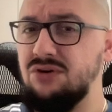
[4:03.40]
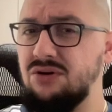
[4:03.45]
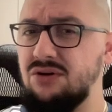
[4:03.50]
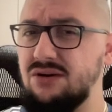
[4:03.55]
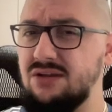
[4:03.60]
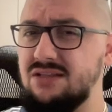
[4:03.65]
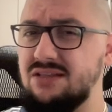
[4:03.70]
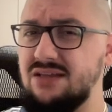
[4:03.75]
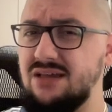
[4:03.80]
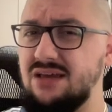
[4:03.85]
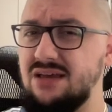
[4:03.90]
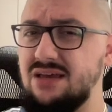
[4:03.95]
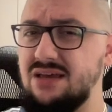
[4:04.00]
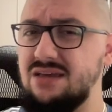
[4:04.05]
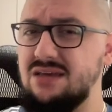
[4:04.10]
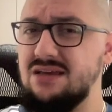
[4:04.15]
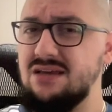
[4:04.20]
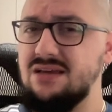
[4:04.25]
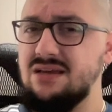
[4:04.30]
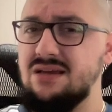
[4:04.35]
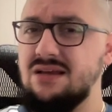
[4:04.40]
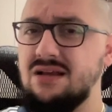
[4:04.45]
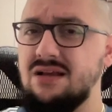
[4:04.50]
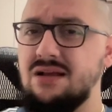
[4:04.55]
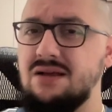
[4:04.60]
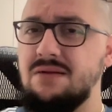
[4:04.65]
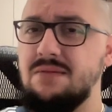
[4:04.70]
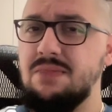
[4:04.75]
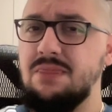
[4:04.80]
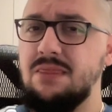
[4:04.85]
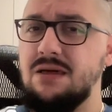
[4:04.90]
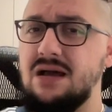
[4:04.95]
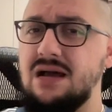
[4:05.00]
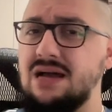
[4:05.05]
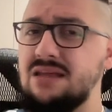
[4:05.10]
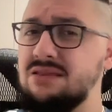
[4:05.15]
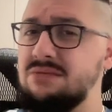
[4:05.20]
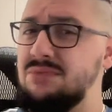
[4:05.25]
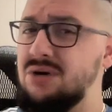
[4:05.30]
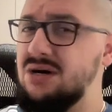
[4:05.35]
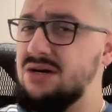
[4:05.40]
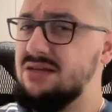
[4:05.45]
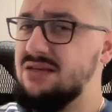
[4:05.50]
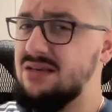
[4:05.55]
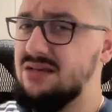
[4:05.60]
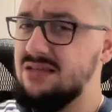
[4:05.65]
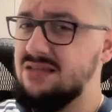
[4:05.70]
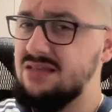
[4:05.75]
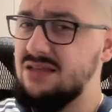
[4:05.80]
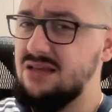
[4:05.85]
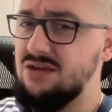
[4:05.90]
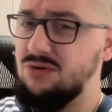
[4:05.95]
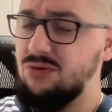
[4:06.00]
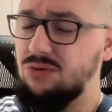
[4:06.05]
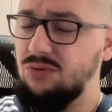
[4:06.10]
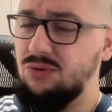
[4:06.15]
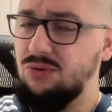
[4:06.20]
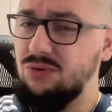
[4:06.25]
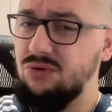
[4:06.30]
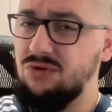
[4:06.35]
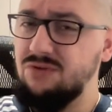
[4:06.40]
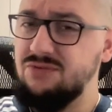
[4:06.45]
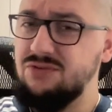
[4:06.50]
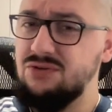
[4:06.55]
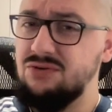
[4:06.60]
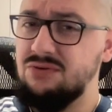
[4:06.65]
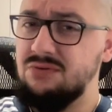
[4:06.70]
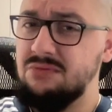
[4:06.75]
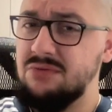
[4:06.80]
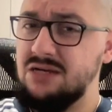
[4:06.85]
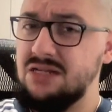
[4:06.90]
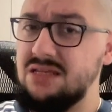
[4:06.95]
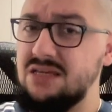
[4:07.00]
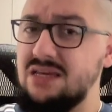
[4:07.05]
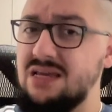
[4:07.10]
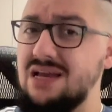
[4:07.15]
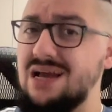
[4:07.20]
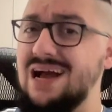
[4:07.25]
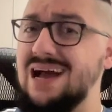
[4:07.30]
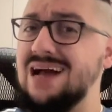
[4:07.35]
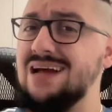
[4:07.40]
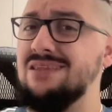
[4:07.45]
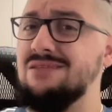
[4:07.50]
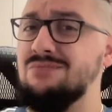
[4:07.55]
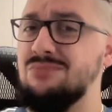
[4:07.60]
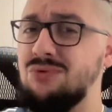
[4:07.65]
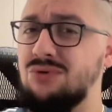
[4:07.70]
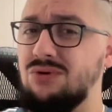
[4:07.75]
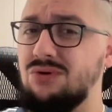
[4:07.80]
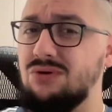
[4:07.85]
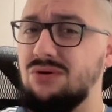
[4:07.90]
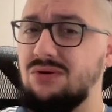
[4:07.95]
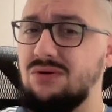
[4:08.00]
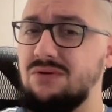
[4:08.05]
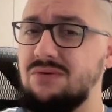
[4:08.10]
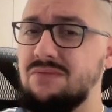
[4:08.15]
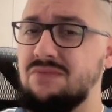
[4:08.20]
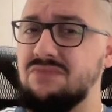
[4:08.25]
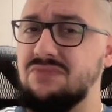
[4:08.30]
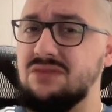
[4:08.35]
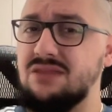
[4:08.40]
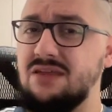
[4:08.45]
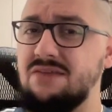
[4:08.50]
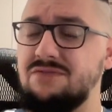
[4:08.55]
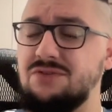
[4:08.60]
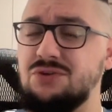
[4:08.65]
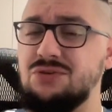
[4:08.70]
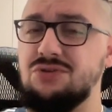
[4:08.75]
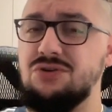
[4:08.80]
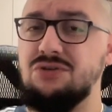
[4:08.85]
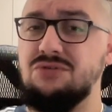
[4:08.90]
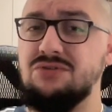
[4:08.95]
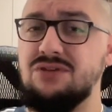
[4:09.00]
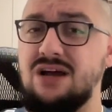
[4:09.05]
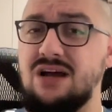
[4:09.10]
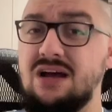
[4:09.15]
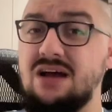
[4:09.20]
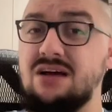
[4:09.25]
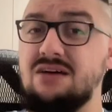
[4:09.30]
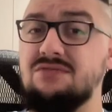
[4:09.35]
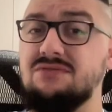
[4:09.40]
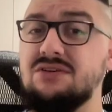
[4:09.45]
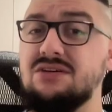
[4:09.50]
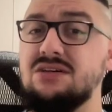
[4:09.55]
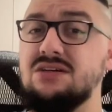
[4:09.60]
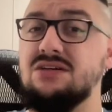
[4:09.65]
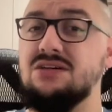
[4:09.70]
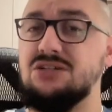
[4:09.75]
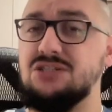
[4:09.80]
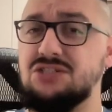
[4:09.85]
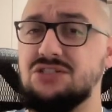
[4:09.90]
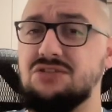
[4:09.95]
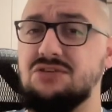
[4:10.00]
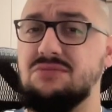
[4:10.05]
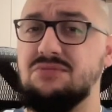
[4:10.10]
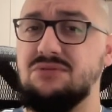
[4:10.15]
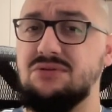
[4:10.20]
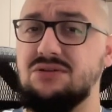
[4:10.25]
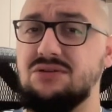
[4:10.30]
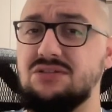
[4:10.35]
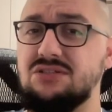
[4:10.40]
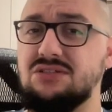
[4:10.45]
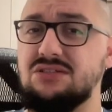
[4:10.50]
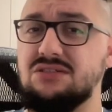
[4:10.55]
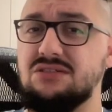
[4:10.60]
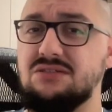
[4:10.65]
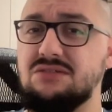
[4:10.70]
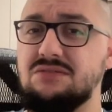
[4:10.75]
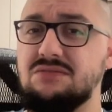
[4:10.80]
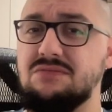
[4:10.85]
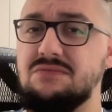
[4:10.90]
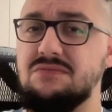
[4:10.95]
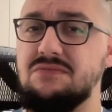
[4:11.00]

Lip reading: holiday, and the market can take all of your money and more if you don't have a stop loss.